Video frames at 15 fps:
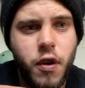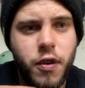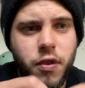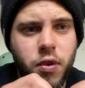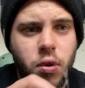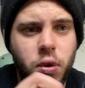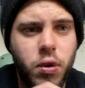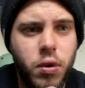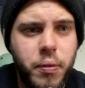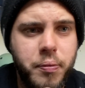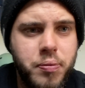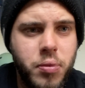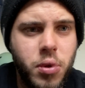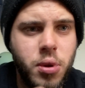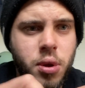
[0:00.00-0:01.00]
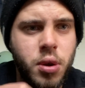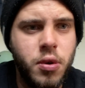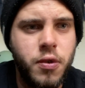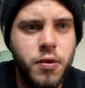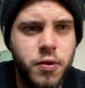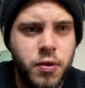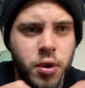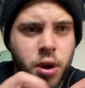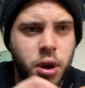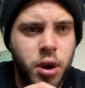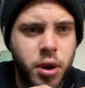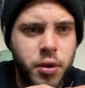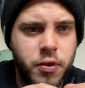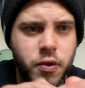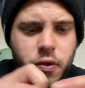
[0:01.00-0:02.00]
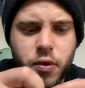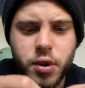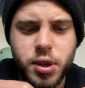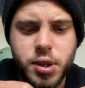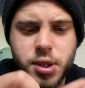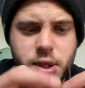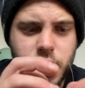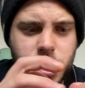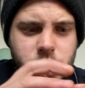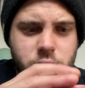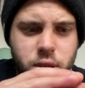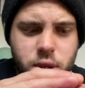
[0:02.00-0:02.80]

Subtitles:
4, 5, 6.